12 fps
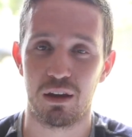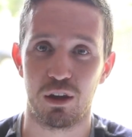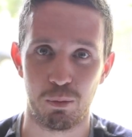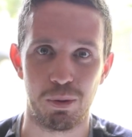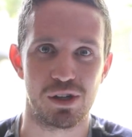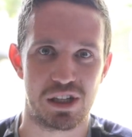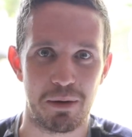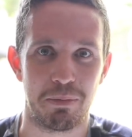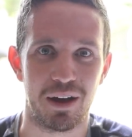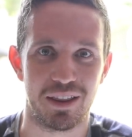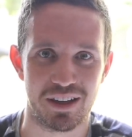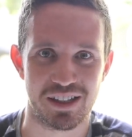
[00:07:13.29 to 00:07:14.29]
You push that
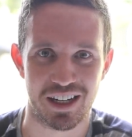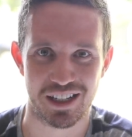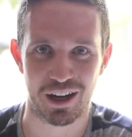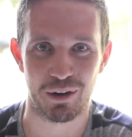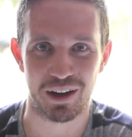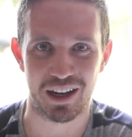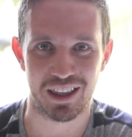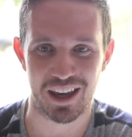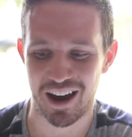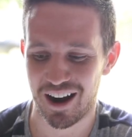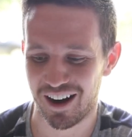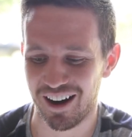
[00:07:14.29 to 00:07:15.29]
button, this thing's going in
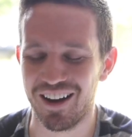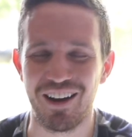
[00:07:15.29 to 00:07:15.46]
the air.